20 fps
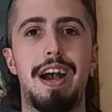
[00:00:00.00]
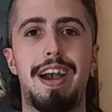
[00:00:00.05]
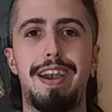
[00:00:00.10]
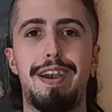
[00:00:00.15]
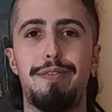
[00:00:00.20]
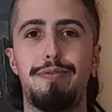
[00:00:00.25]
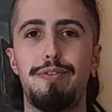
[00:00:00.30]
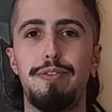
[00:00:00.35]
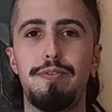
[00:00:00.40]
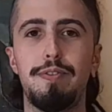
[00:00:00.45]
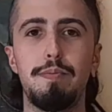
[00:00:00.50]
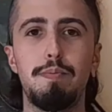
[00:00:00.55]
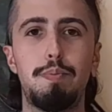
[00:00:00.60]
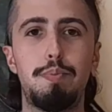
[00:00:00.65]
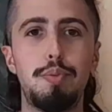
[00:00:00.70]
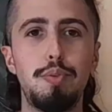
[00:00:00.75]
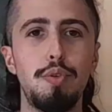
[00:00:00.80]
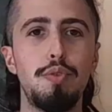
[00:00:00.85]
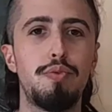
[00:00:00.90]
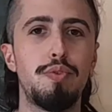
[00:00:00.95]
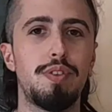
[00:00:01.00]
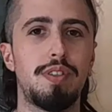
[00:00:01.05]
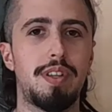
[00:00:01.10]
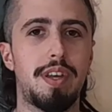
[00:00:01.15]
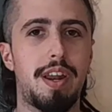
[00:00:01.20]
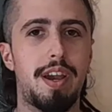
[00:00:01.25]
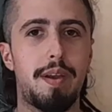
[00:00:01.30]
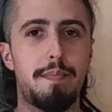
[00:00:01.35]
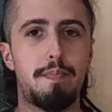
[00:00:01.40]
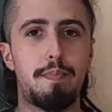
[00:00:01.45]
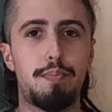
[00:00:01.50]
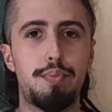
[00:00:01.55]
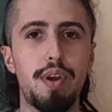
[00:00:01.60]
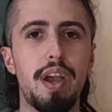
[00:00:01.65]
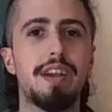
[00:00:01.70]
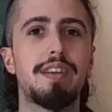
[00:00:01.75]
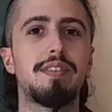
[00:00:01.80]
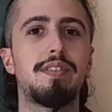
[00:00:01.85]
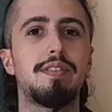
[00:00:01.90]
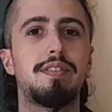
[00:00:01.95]
I have even proven that I
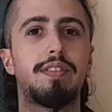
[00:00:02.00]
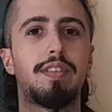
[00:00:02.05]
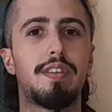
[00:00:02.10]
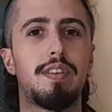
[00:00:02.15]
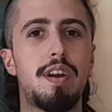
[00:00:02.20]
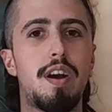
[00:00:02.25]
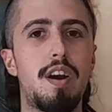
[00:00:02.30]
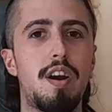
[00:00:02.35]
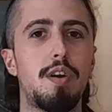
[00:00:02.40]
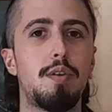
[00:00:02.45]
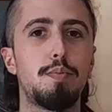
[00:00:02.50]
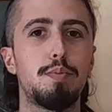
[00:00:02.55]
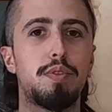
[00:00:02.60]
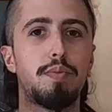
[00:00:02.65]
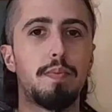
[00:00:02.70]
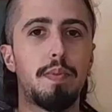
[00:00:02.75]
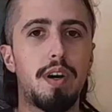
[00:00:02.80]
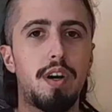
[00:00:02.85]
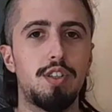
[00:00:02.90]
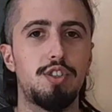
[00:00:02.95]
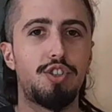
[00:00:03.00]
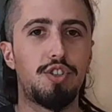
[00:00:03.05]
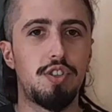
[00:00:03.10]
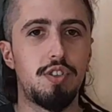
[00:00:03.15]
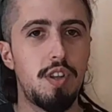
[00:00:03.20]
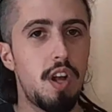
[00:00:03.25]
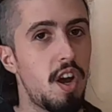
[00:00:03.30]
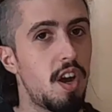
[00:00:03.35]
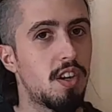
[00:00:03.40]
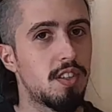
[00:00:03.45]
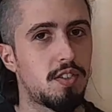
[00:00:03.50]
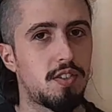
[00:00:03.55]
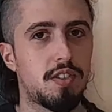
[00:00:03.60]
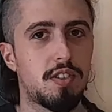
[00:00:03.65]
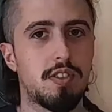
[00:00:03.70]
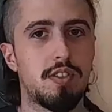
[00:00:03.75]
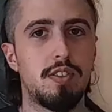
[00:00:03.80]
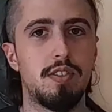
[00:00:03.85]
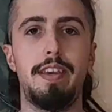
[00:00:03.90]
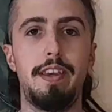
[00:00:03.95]
practice an armed martial
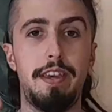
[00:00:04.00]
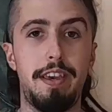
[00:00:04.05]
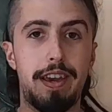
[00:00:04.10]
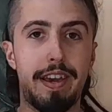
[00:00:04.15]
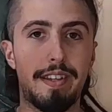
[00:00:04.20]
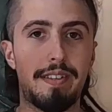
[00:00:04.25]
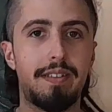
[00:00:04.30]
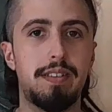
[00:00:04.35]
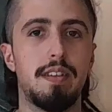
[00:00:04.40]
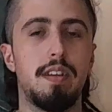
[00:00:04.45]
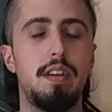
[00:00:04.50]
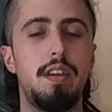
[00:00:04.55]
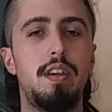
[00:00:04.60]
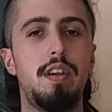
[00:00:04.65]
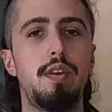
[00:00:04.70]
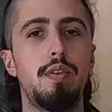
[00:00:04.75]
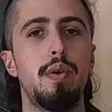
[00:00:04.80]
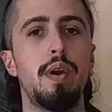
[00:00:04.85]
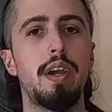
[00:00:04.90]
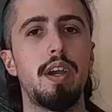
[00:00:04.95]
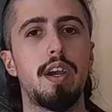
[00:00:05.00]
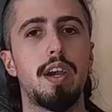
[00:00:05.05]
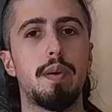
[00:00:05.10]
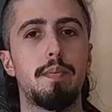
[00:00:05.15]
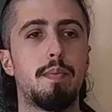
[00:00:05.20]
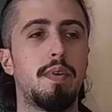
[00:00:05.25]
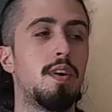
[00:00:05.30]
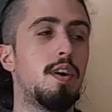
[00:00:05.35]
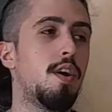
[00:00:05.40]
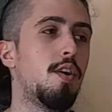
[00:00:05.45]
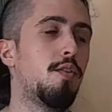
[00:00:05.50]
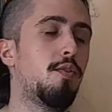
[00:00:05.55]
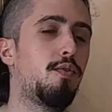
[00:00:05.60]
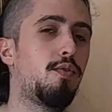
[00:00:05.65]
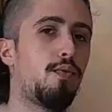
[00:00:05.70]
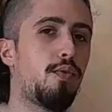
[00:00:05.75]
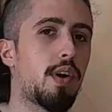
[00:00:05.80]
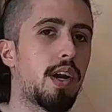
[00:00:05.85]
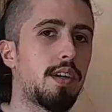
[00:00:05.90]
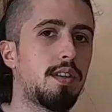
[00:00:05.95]
arts. Yet, here I am,
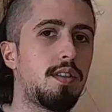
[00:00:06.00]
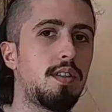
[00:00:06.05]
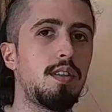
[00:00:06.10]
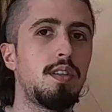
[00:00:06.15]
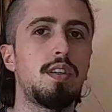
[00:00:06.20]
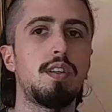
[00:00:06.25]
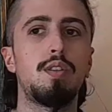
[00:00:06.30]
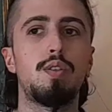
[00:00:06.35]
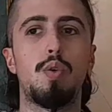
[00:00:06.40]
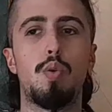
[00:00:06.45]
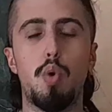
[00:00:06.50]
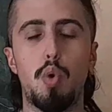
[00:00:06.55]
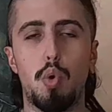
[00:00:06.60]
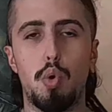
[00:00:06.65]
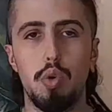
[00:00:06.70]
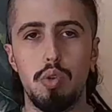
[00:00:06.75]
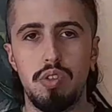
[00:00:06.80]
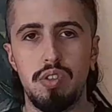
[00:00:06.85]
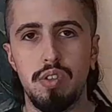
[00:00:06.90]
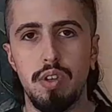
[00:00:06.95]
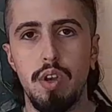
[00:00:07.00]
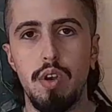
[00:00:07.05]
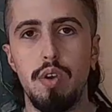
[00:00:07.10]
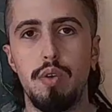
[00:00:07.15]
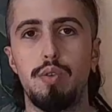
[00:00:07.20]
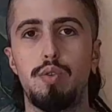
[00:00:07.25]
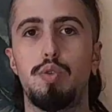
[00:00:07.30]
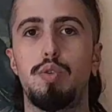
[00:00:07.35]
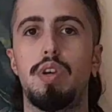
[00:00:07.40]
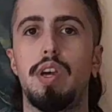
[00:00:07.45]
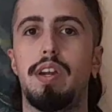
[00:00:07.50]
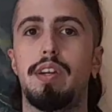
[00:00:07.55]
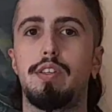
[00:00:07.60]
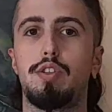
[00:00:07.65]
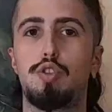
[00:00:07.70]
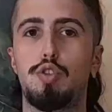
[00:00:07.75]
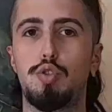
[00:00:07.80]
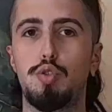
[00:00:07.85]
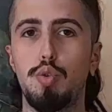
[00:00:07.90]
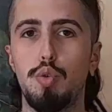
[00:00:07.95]
fighting in court to get a
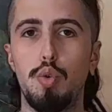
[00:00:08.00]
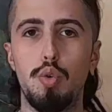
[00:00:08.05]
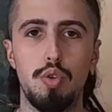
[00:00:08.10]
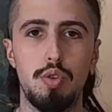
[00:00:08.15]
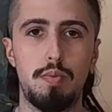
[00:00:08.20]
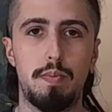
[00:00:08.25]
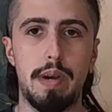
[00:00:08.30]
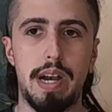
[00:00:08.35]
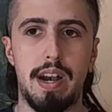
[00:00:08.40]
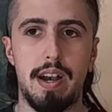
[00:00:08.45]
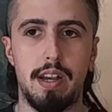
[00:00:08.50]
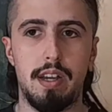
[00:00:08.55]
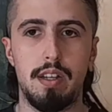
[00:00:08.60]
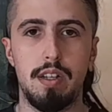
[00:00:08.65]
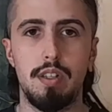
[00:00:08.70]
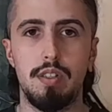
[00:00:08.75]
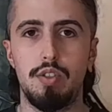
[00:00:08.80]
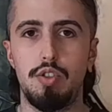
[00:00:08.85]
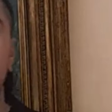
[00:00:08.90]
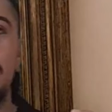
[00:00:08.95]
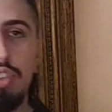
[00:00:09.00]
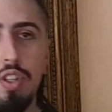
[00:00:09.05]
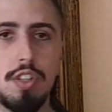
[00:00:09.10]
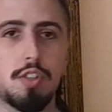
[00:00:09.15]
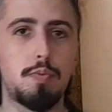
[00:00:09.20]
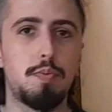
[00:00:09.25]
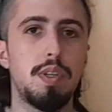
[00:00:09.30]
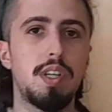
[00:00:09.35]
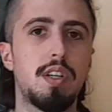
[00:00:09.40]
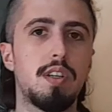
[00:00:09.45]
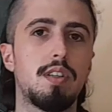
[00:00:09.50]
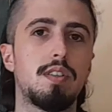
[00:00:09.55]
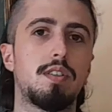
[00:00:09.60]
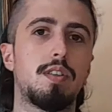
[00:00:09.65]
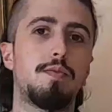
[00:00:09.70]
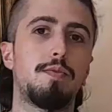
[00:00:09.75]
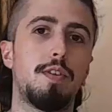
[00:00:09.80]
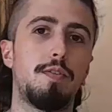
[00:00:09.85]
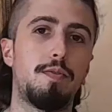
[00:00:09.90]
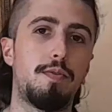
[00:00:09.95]
sword back just because
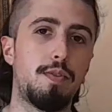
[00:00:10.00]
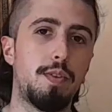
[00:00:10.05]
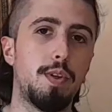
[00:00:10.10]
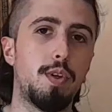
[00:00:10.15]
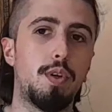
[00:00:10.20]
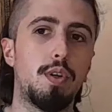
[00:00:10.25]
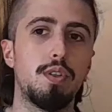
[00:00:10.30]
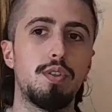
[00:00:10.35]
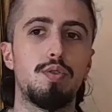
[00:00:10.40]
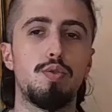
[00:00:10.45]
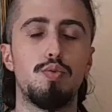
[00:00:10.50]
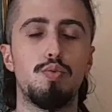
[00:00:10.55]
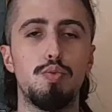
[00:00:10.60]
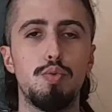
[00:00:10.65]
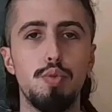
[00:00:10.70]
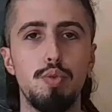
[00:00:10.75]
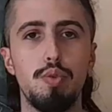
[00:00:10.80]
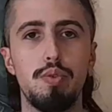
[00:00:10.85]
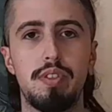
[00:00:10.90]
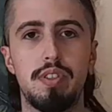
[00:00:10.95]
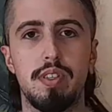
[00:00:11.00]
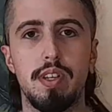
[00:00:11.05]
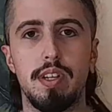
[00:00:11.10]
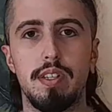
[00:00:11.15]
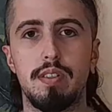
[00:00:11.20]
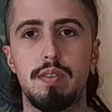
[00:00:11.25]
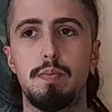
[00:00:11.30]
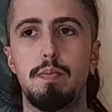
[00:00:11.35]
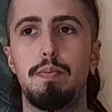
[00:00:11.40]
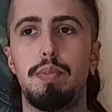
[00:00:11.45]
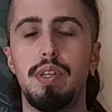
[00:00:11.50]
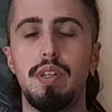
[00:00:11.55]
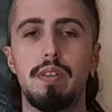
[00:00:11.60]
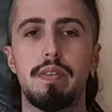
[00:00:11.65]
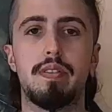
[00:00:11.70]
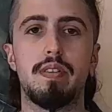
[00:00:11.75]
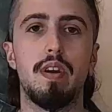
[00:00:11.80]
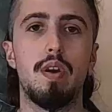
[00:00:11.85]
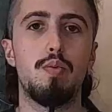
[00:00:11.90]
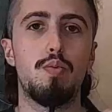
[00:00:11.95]
of a flawed rule set
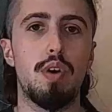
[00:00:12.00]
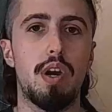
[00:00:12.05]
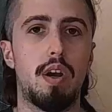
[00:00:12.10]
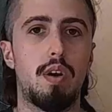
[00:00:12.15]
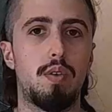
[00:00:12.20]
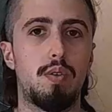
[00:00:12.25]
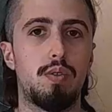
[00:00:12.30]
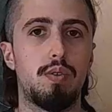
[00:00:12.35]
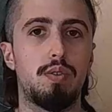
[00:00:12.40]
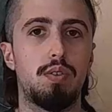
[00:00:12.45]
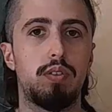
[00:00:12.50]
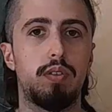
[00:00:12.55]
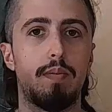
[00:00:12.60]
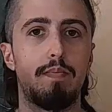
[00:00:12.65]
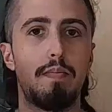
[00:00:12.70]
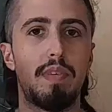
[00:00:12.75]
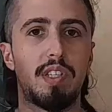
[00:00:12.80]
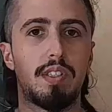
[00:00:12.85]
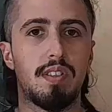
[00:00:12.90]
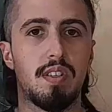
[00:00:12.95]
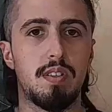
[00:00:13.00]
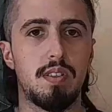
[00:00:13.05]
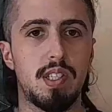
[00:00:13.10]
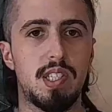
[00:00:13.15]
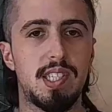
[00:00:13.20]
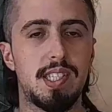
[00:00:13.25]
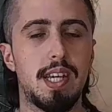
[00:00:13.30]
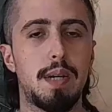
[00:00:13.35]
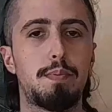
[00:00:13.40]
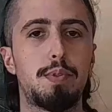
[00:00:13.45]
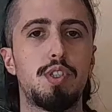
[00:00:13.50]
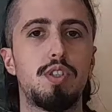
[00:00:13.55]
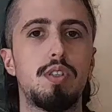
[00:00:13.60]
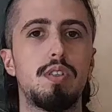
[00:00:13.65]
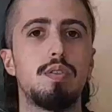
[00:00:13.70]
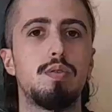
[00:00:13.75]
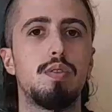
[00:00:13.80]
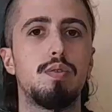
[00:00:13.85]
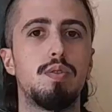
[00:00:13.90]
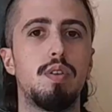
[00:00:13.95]
built around a
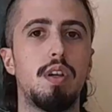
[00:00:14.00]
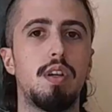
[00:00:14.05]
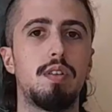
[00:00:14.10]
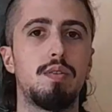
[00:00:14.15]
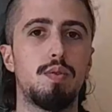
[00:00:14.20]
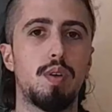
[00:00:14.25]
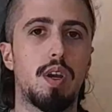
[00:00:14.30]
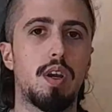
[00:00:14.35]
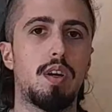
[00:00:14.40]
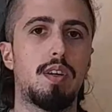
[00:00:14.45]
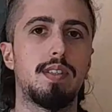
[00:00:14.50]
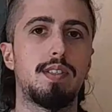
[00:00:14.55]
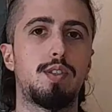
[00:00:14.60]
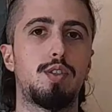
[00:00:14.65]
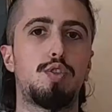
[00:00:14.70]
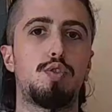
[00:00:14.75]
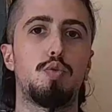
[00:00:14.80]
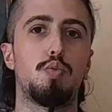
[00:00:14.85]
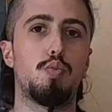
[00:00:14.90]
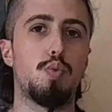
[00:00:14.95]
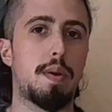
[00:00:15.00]
misconception in regards to